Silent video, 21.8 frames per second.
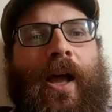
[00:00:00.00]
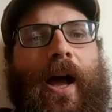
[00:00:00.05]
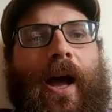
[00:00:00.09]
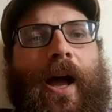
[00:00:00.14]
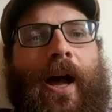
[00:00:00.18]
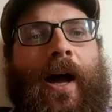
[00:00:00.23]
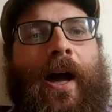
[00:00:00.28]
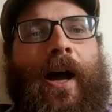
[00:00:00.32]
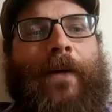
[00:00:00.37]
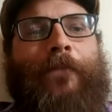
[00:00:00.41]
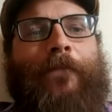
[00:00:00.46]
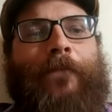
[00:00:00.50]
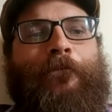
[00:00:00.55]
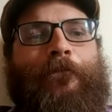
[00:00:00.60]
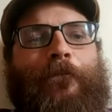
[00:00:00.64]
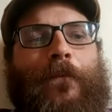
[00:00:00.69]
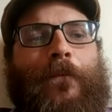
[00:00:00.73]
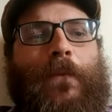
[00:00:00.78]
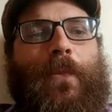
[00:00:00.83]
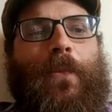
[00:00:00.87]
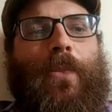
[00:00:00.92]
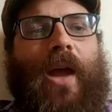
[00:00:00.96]
Um,
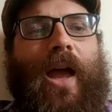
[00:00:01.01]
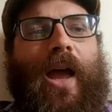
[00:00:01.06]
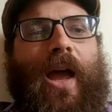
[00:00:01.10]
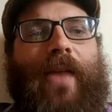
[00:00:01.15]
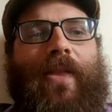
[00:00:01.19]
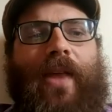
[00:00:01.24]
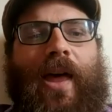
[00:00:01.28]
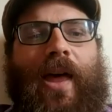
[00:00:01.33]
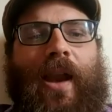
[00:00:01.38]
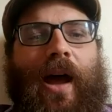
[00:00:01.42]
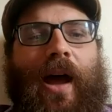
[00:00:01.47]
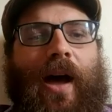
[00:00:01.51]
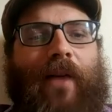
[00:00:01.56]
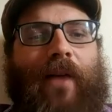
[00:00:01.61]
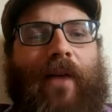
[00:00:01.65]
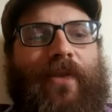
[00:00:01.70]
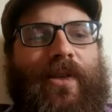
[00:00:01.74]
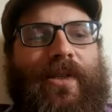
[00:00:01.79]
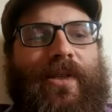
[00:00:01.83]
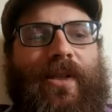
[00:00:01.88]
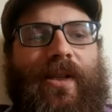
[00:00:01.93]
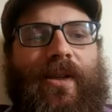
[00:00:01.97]
and then
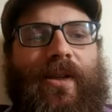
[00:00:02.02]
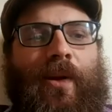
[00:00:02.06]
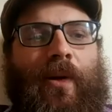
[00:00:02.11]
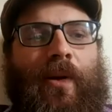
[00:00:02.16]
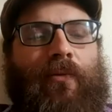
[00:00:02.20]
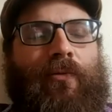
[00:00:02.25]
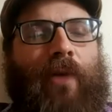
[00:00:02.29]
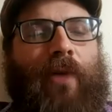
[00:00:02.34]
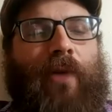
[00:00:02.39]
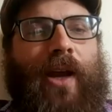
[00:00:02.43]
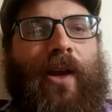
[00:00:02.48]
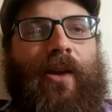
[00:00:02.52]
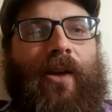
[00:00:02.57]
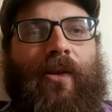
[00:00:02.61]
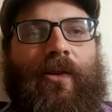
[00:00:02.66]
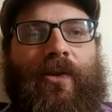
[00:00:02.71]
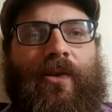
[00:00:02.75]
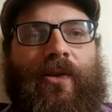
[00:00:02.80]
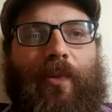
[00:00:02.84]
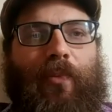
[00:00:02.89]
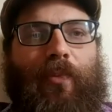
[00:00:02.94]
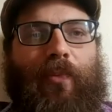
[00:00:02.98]
obviously the regular
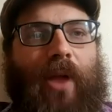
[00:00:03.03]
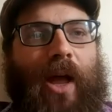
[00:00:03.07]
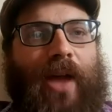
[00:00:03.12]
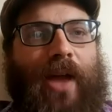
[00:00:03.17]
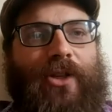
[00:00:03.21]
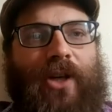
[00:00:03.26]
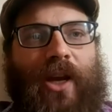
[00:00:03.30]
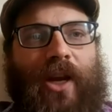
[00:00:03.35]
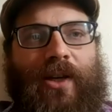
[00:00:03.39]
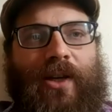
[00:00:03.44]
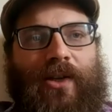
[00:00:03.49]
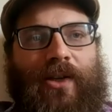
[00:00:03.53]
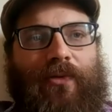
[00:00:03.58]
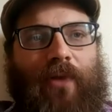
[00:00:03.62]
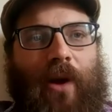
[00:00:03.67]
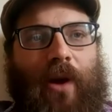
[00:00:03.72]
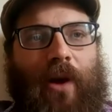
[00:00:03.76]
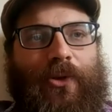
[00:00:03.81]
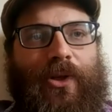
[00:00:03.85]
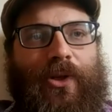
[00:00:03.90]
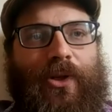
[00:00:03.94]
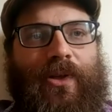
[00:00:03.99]
supply chain
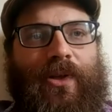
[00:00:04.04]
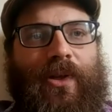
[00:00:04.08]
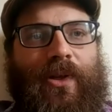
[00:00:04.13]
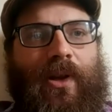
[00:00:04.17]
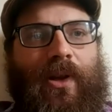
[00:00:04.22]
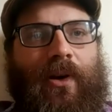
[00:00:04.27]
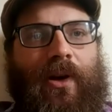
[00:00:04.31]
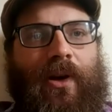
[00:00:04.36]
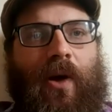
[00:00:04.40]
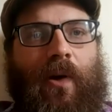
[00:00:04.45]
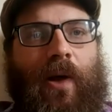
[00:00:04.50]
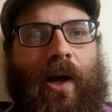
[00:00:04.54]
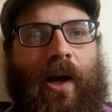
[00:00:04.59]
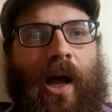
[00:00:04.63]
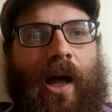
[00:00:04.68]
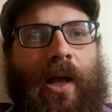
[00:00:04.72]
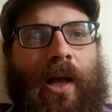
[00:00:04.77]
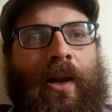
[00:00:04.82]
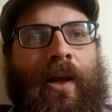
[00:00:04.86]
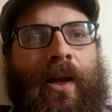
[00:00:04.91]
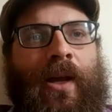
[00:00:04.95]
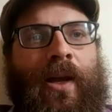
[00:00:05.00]
disruptions that are going
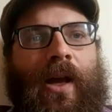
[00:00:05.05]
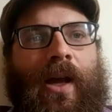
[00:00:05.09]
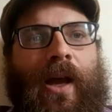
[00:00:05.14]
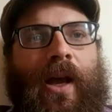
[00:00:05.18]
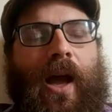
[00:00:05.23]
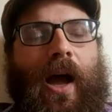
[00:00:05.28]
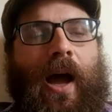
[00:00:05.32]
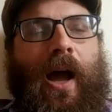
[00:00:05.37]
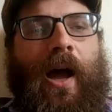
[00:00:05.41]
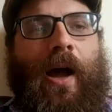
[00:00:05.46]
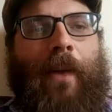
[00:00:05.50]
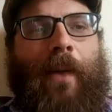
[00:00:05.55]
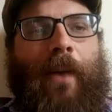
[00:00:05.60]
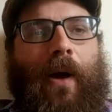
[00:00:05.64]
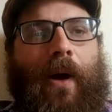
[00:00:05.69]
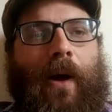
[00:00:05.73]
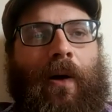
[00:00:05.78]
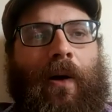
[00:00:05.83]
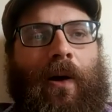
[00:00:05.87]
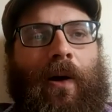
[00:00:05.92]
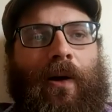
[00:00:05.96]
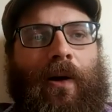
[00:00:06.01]
on um,
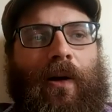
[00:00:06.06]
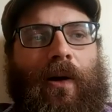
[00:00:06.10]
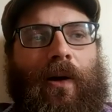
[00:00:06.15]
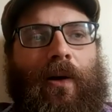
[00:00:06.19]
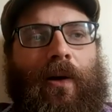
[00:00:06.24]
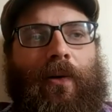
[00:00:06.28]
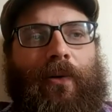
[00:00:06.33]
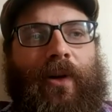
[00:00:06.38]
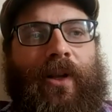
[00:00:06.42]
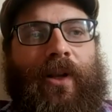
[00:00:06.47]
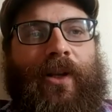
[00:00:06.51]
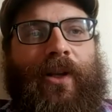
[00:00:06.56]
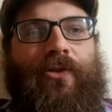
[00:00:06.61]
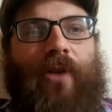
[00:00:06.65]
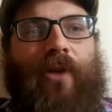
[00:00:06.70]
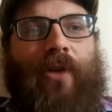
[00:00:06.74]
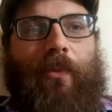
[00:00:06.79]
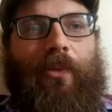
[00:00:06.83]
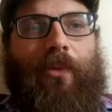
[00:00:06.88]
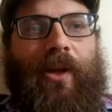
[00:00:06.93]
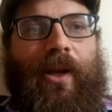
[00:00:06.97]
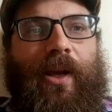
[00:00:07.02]
are, are really
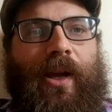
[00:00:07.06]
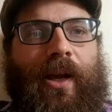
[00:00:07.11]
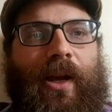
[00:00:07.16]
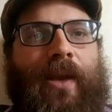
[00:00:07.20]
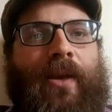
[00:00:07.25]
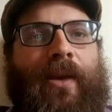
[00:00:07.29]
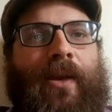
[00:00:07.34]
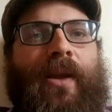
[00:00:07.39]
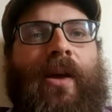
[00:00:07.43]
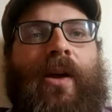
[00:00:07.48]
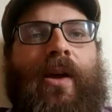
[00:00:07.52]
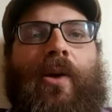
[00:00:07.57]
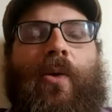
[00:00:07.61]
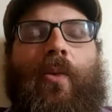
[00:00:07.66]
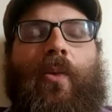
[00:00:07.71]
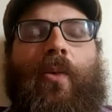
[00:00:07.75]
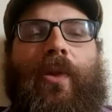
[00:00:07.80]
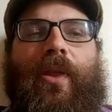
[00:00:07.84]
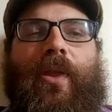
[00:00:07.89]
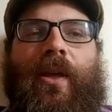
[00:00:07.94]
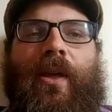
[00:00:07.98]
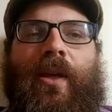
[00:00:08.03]
troubling. And
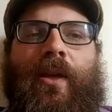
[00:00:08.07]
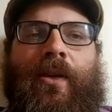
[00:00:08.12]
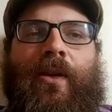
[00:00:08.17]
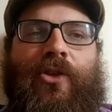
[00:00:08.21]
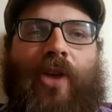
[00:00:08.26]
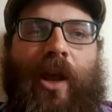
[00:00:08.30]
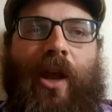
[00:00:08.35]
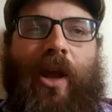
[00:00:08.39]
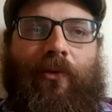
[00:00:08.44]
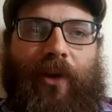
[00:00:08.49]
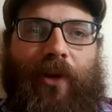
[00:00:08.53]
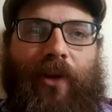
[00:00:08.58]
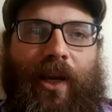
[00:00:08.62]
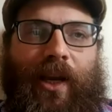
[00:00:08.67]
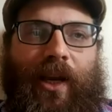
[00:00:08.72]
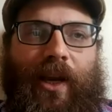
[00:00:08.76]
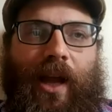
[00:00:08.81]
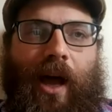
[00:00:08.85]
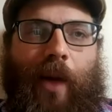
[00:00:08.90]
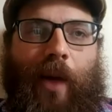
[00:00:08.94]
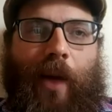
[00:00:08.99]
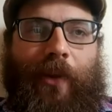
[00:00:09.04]
with the general
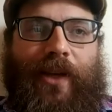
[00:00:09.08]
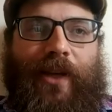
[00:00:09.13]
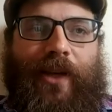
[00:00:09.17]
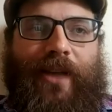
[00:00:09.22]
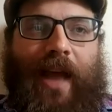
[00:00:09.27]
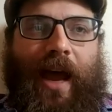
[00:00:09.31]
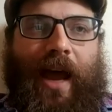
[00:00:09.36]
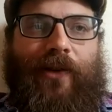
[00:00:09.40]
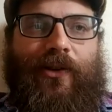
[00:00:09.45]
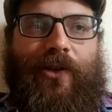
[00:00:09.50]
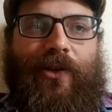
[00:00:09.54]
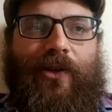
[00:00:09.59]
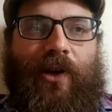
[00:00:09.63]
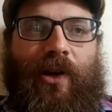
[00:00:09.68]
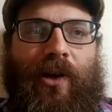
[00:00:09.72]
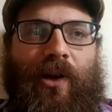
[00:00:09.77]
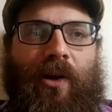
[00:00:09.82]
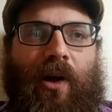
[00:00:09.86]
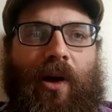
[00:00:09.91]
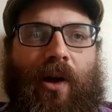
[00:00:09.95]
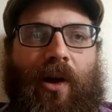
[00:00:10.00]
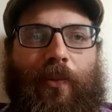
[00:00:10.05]
economic
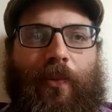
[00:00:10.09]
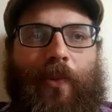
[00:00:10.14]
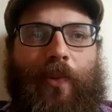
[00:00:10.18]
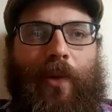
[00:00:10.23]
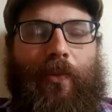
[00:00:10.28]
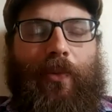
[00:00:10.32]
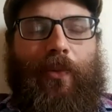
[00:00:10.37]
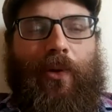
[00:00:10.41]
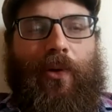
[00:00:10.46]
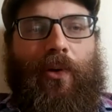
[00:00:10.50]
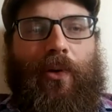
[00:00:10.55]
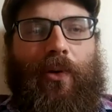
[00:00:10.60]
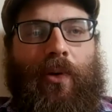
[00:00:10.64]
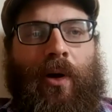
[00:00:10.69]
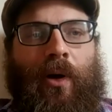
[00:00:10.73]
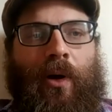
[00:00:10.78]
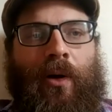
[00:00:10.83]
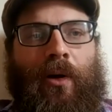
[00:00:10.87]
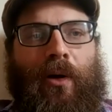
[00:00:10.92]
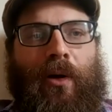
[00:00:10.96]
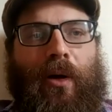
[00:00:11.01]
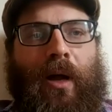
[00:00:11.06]
downturn, all the people who
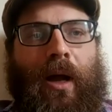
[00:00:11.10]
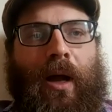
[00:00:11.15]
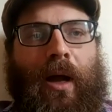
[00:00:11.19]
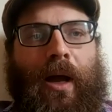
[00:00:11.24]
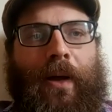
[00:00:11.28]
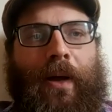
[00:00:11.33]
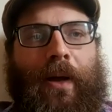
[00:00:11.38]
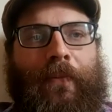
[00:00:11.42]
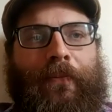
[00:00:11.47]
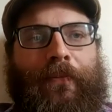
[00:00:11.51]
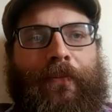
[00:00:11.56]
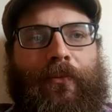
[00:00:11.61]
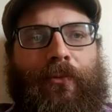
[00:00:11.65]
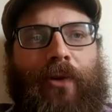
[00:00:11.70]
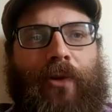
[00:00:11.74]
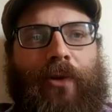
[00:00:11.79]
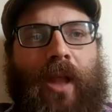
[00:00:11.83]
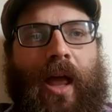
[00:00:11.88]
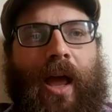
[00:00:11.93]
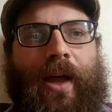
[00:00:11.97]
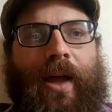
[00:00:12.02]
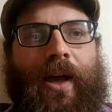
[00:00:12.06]
are um,
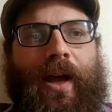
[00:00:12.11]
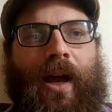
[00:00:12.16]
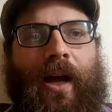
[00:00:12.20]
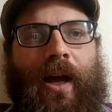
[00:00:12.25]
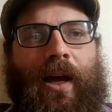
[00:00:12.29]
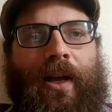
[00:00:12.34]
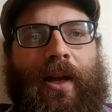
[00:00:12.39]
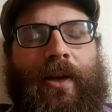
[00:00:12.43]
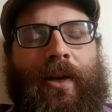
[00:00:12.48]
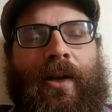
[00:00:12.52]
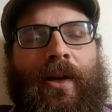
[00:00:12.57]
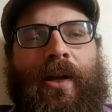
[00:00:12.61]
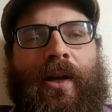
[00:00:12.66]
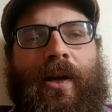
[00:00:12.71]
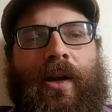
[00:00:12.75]
relying on